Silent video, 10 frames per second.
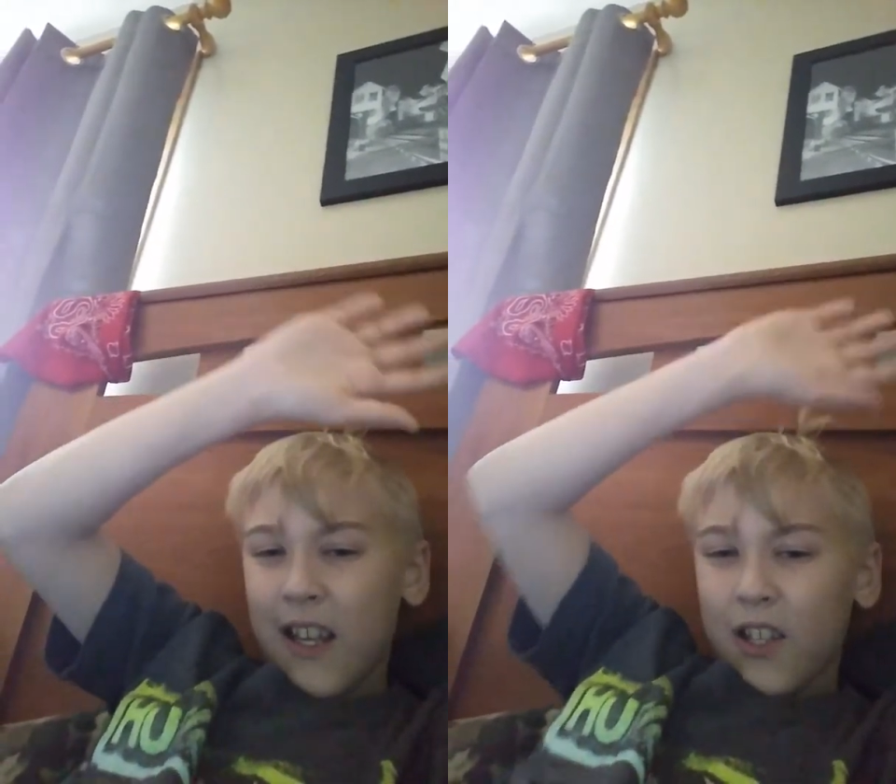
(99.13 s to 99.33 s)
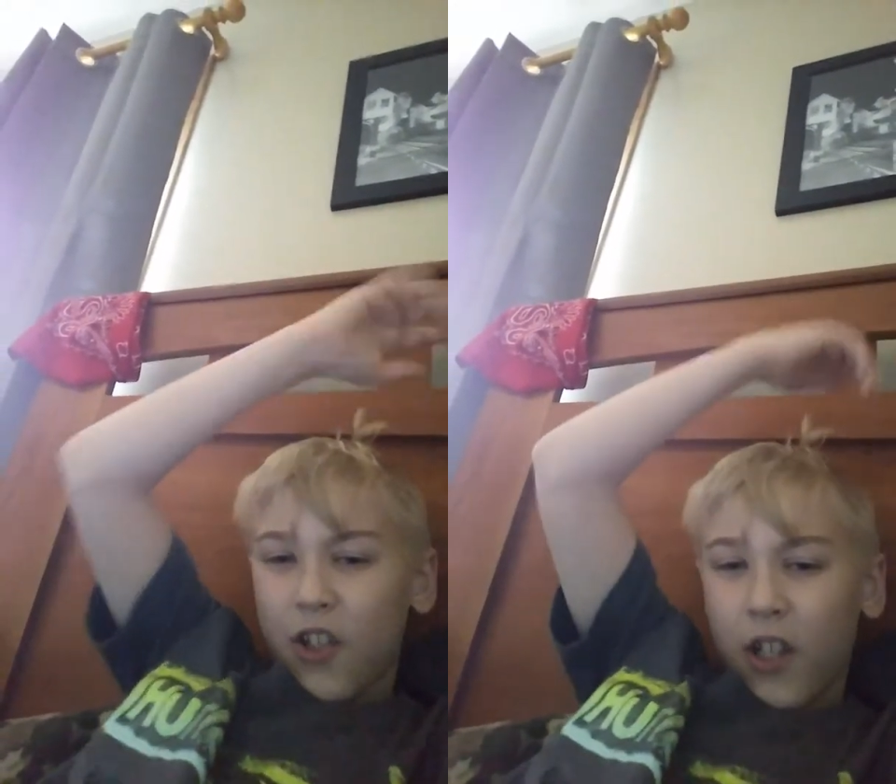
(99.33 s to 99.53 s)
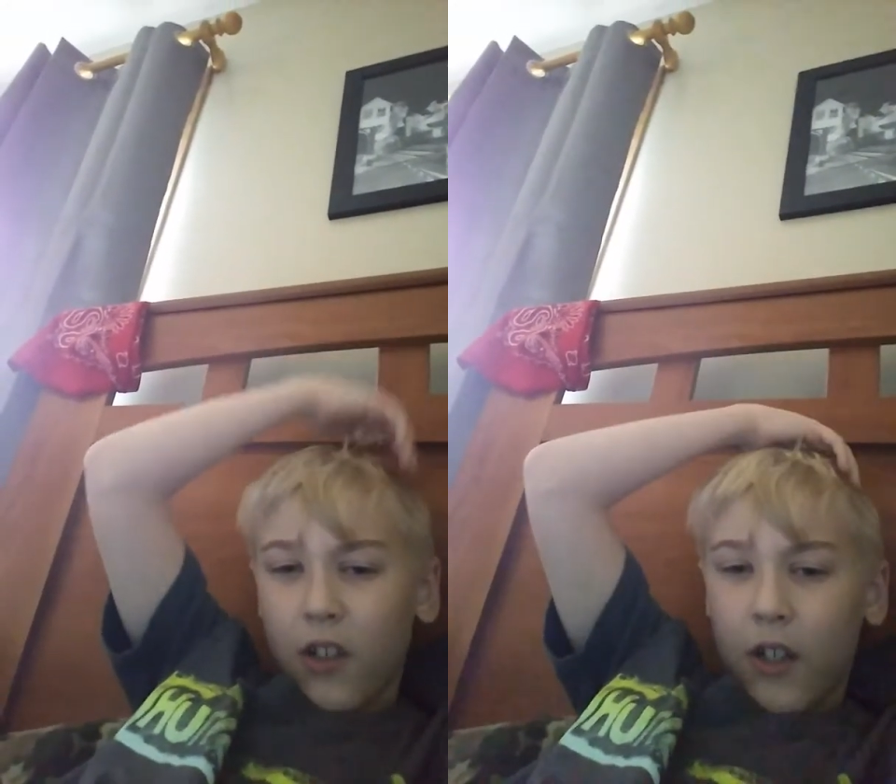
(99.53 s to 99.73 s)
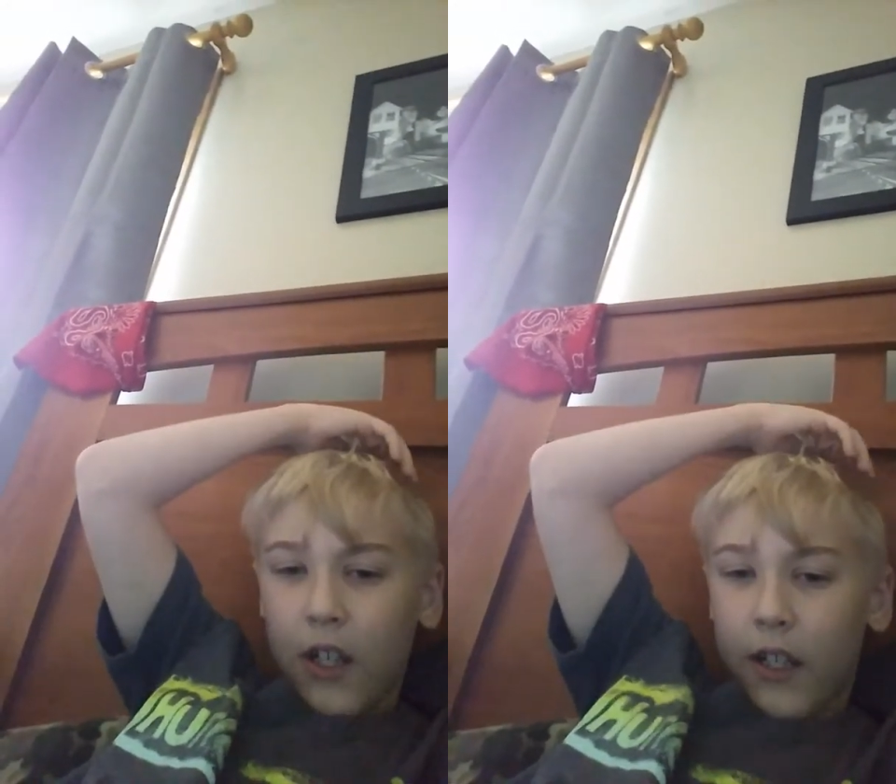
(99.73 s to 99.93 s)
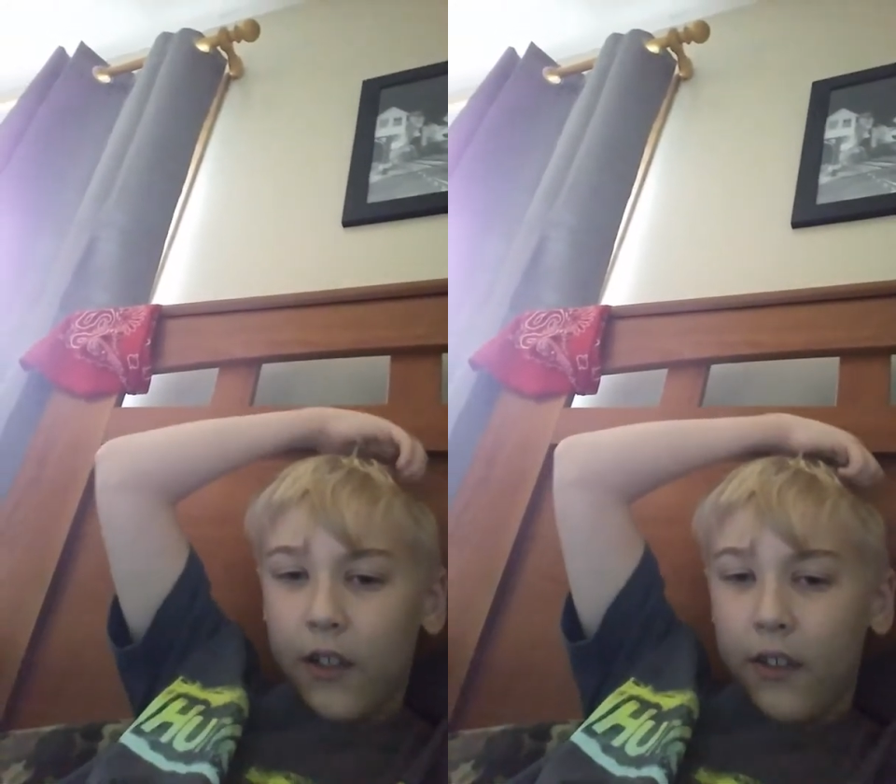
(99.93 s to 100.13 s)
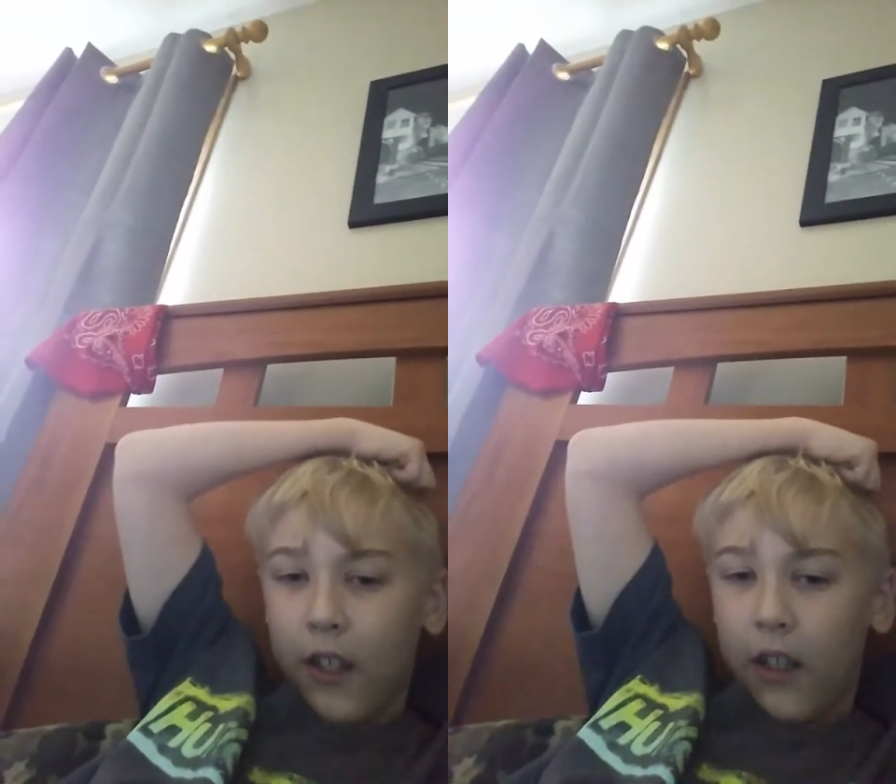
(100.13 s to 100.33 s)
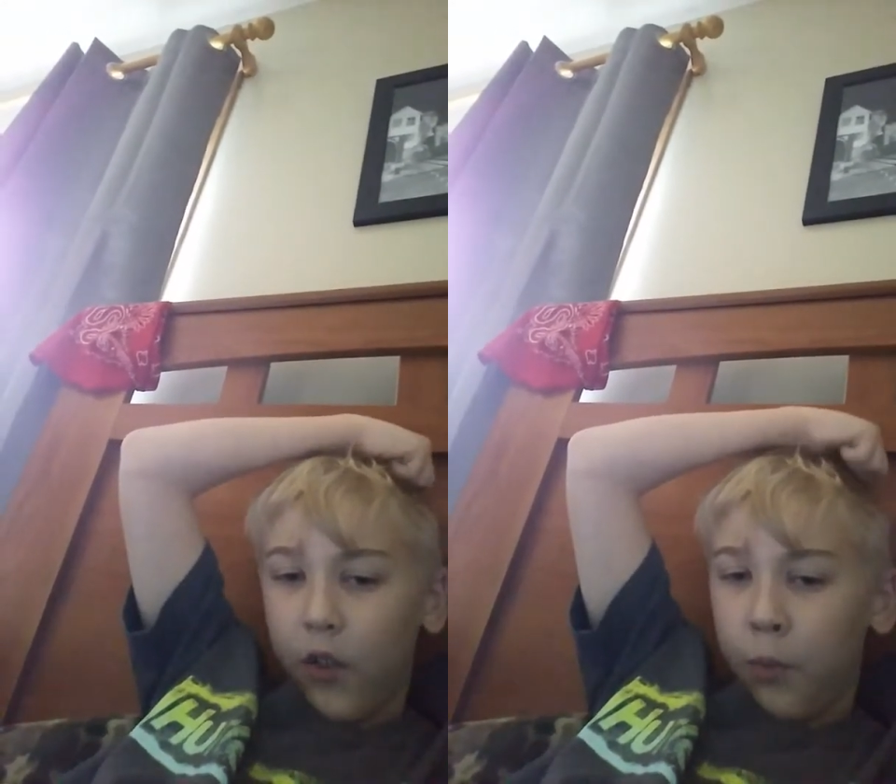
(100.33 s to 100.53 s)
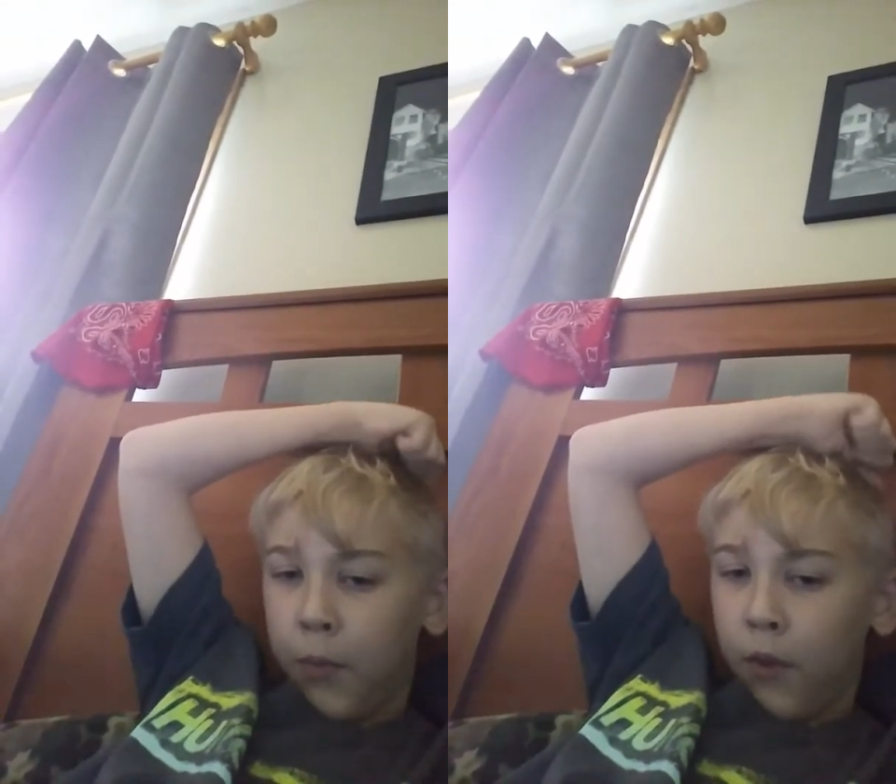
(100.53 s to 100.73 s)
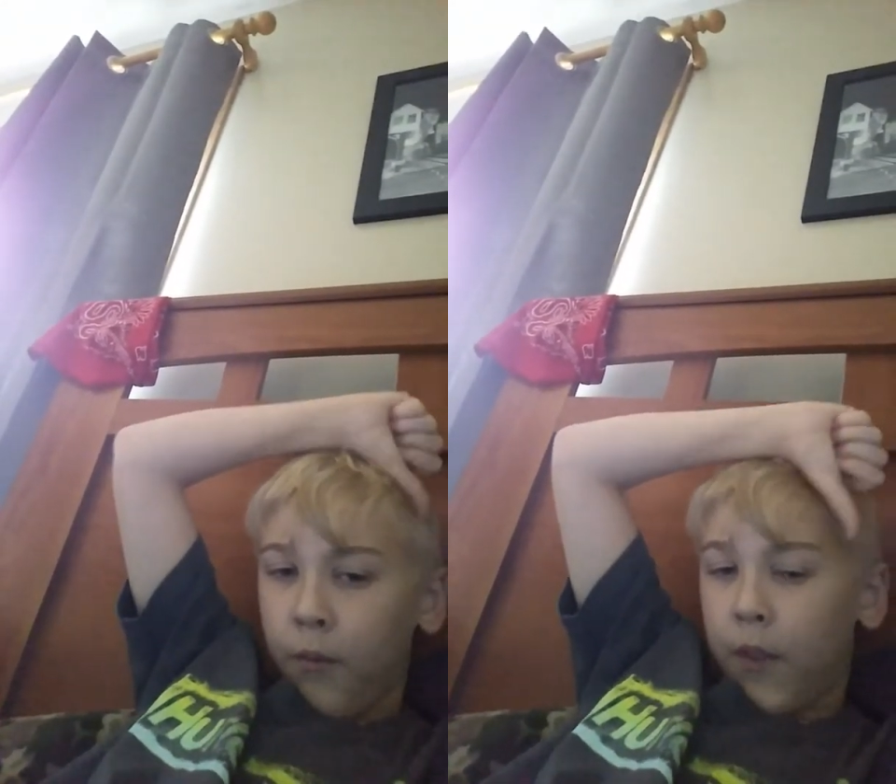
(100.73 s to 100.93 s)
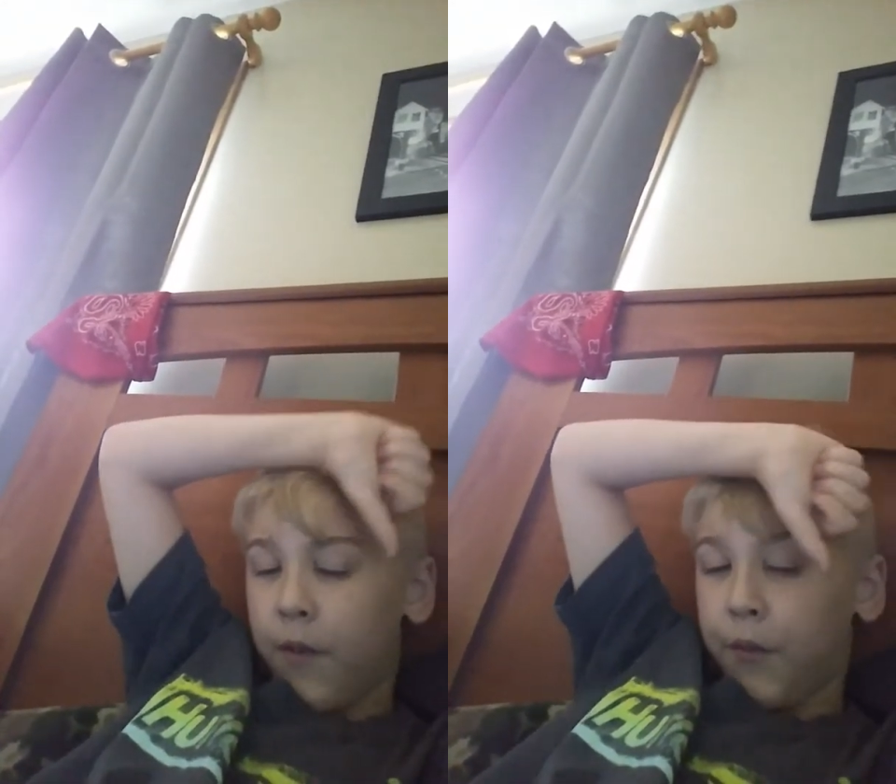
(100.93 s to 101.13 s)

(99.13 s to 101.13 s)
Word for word: channel at his house, but we